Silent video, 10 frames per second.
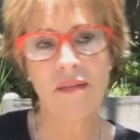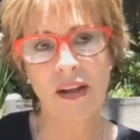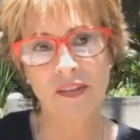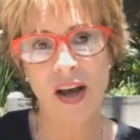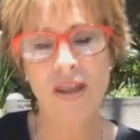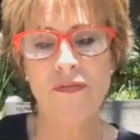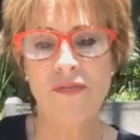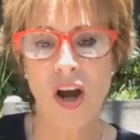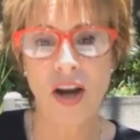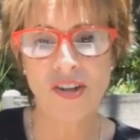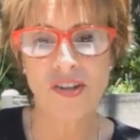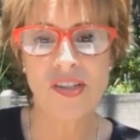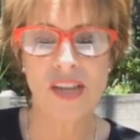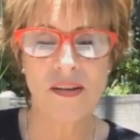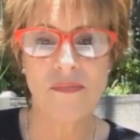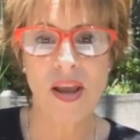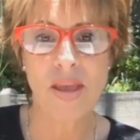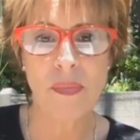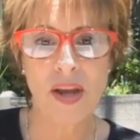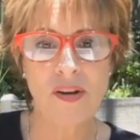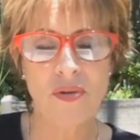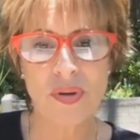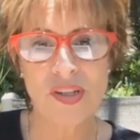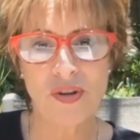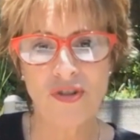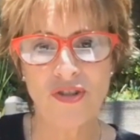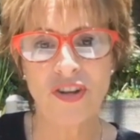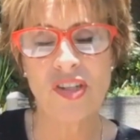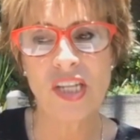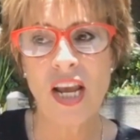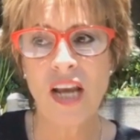a lot of doctors and, and medical researchers